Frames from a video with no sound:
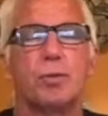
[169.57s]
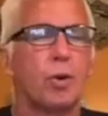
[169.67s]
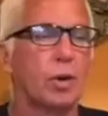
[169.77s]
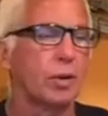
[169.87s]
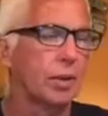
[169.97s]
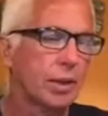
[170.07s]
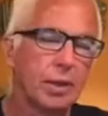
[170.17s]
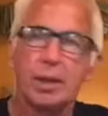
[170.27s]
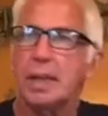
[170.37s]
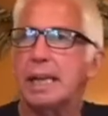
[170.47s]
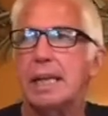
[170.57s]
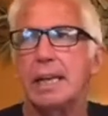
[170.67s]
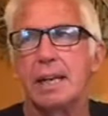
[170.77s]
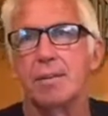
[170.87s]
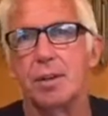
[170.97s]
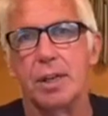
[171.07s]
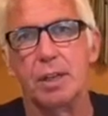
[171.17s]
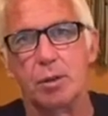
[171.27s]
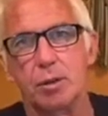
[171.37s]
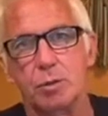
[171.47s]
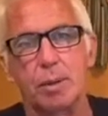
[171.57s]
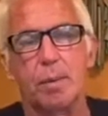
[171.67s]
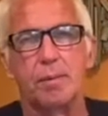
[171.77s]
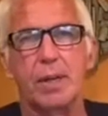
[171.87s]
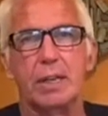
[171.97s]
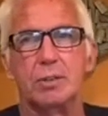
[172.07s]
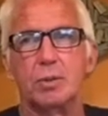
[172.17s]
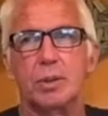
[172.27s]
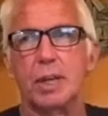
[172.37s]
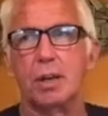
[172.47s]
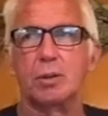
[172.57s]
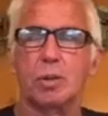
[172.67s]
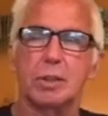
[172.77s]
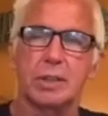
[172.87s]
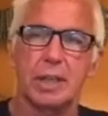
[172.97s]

For any and everything you can dream of that has to do with the outdoors.